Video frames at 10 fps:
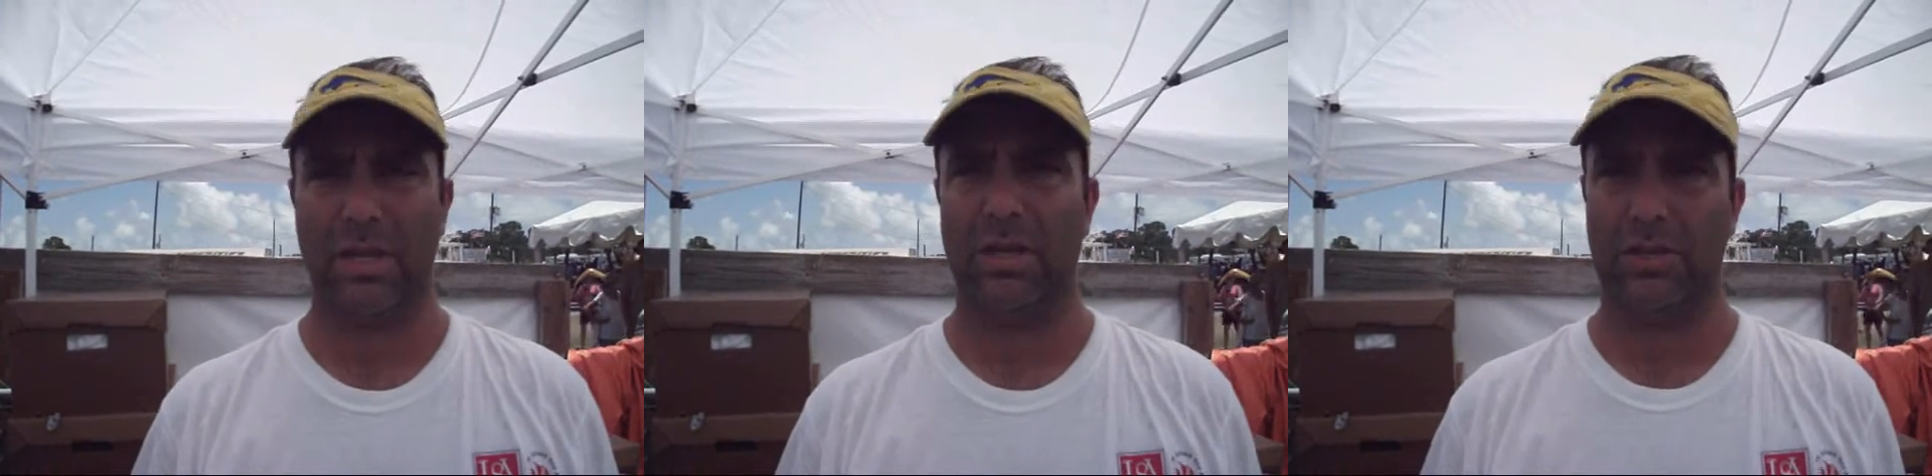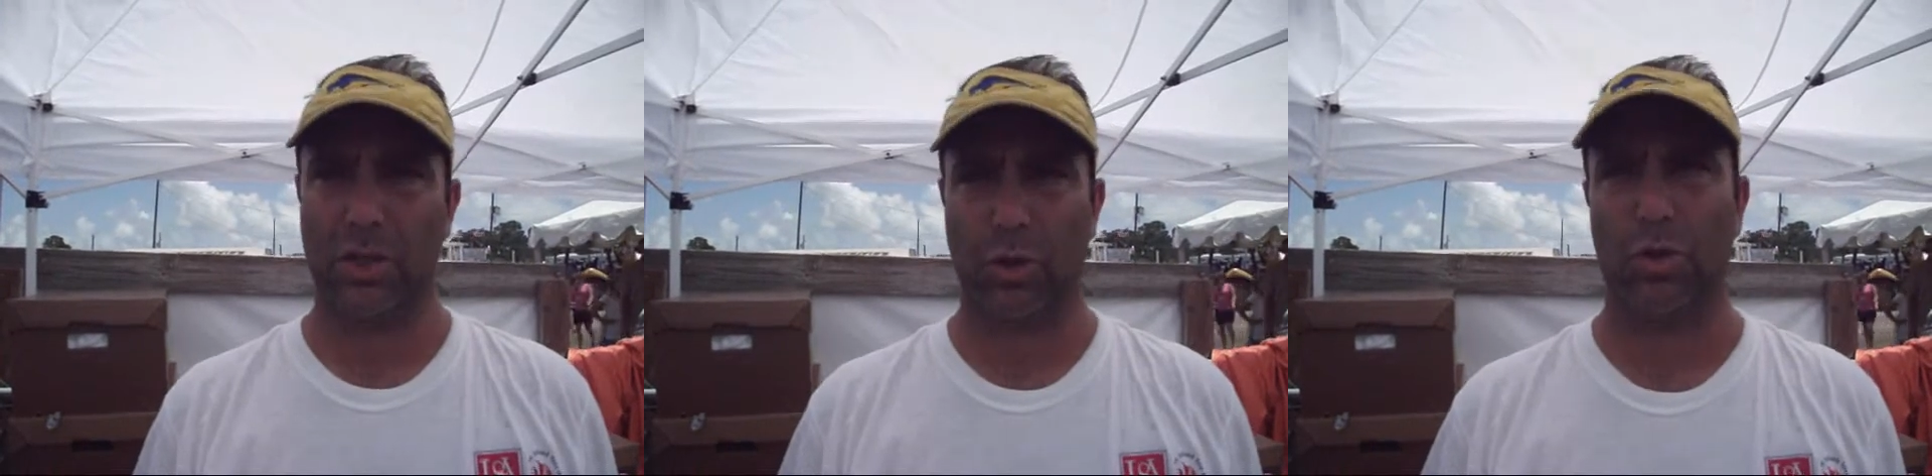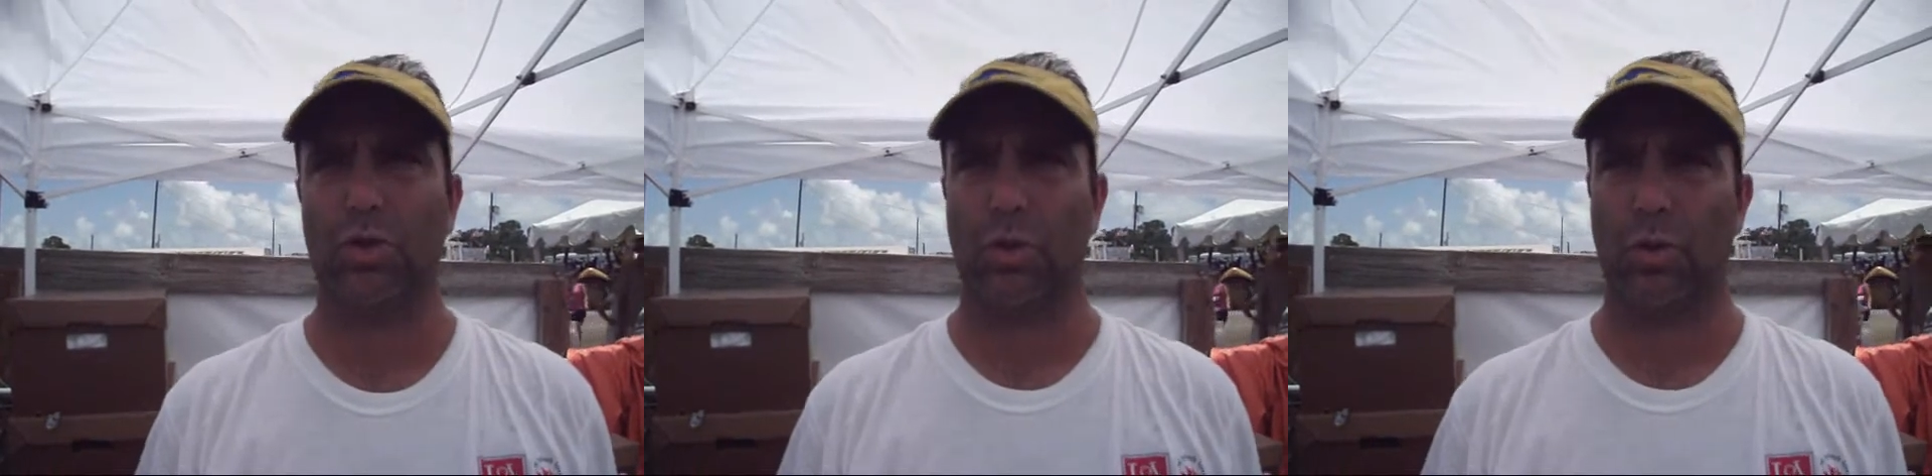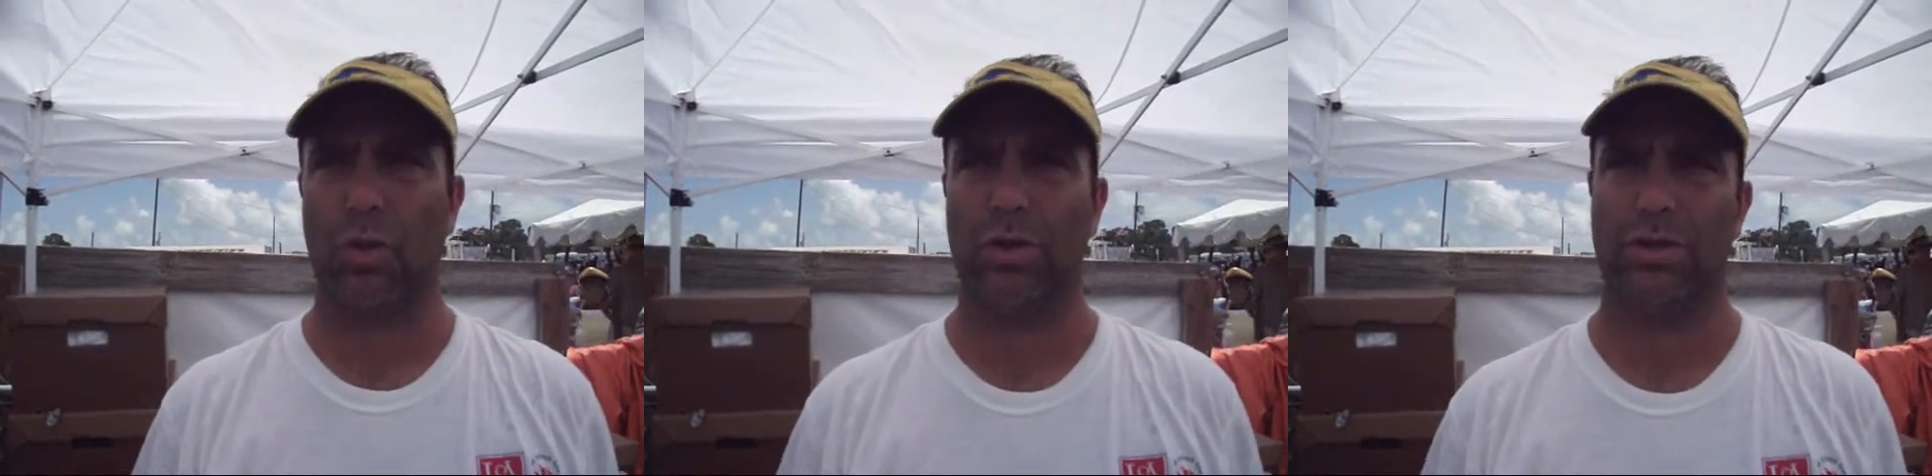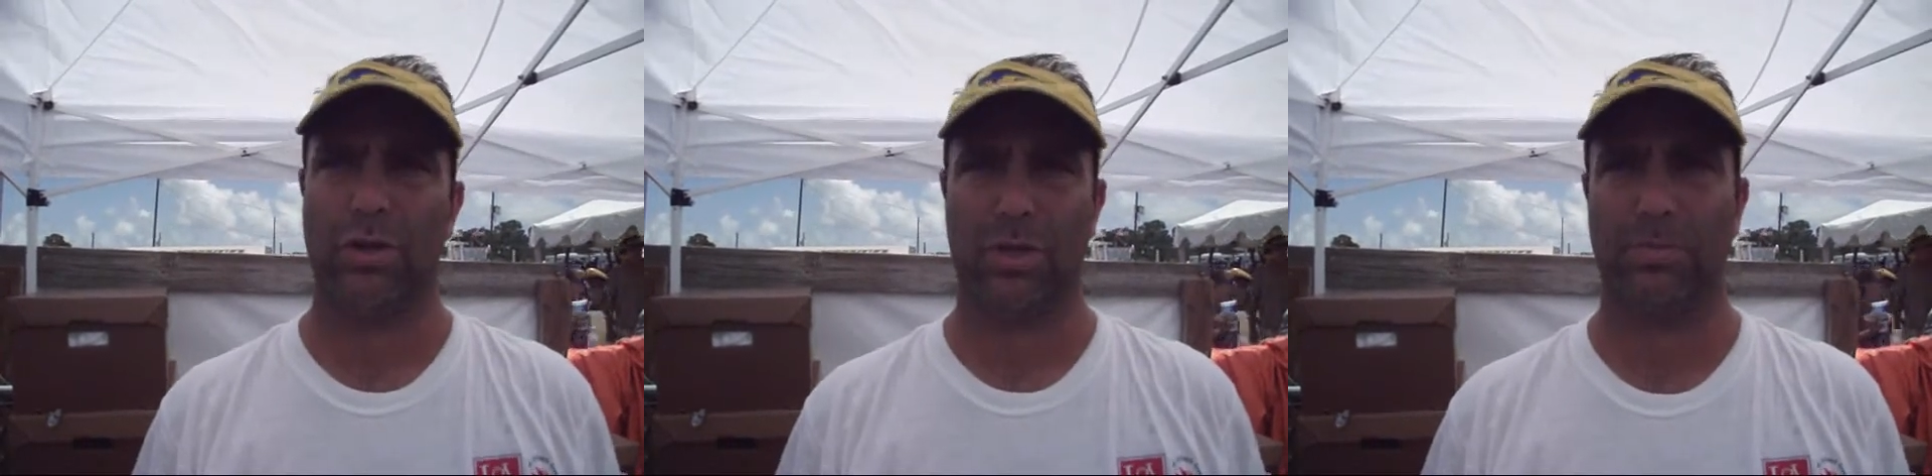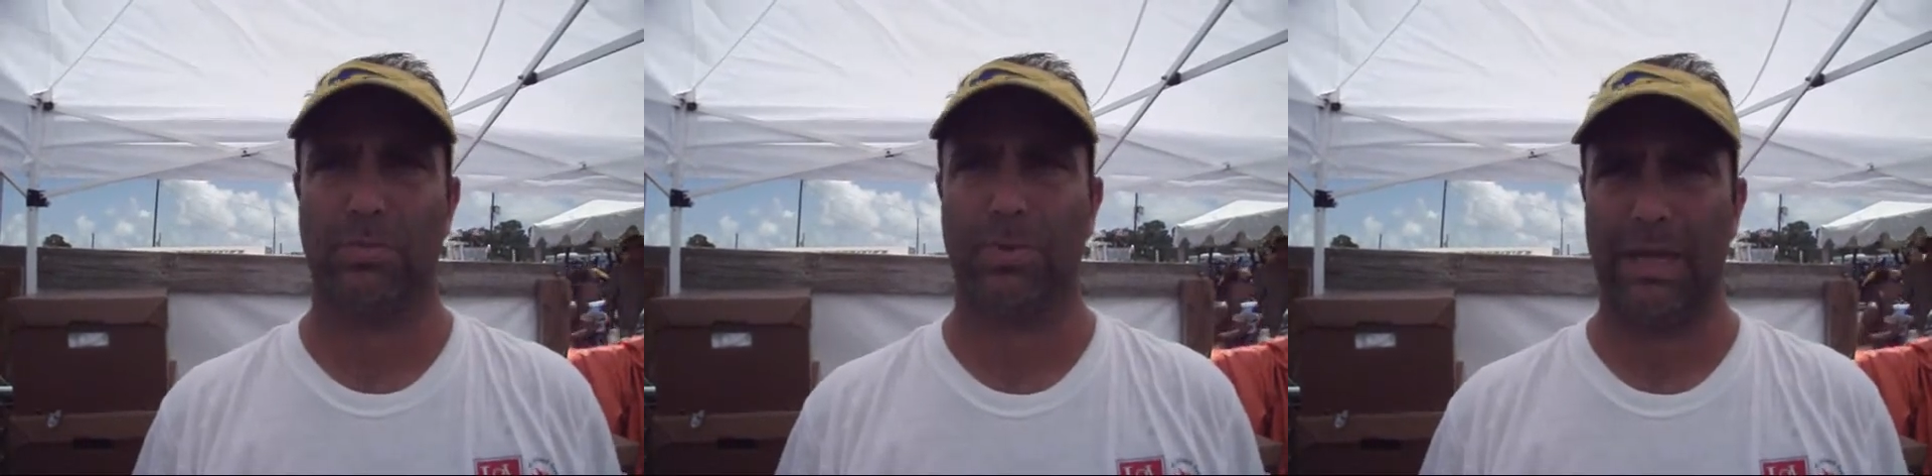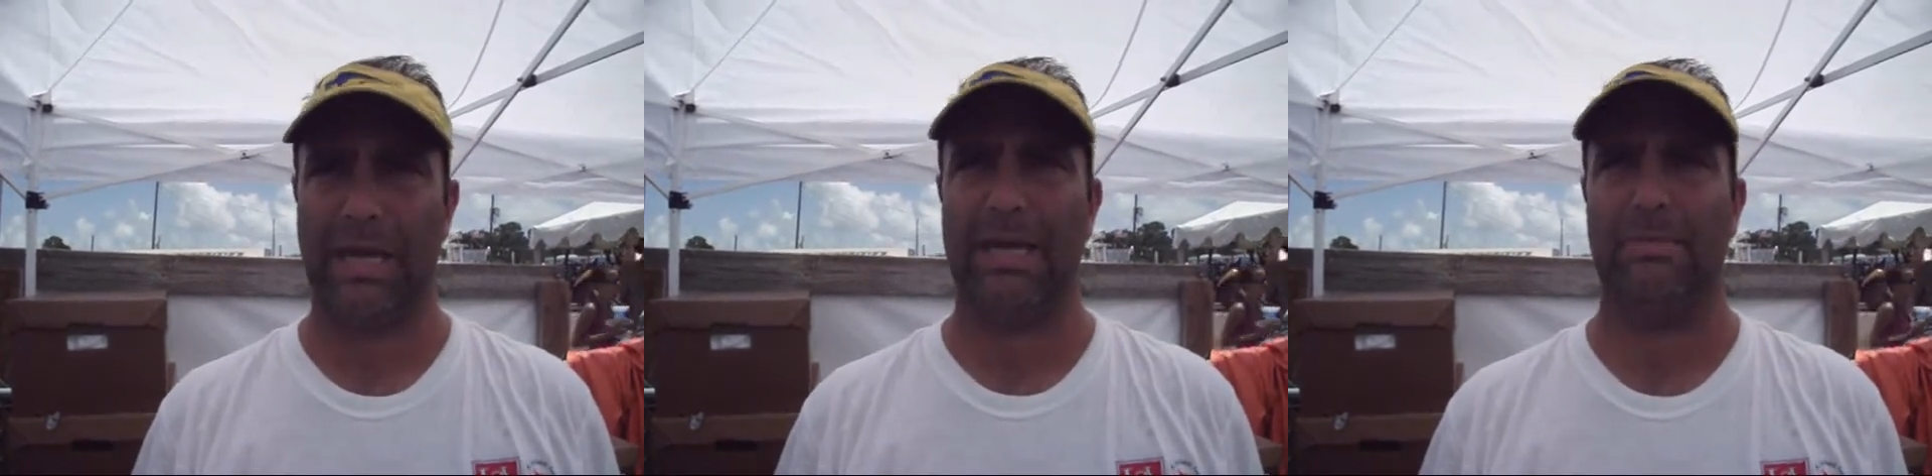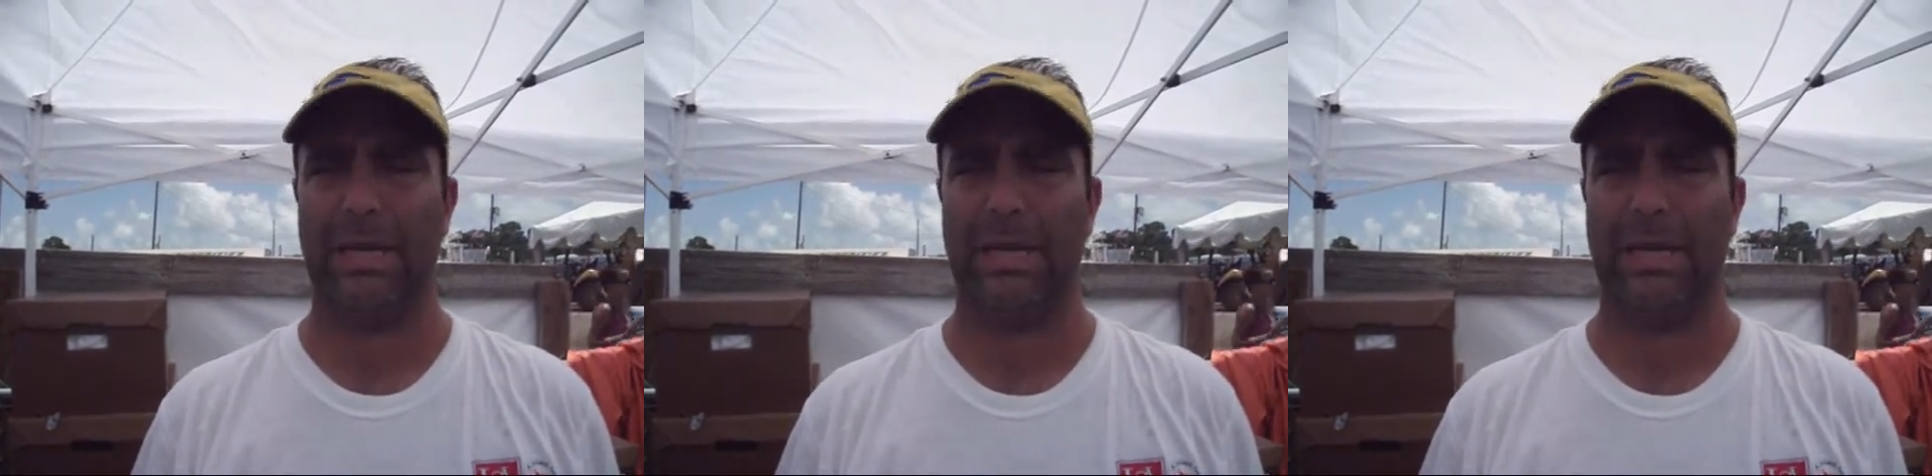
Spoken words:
is the crucial role that sharks play in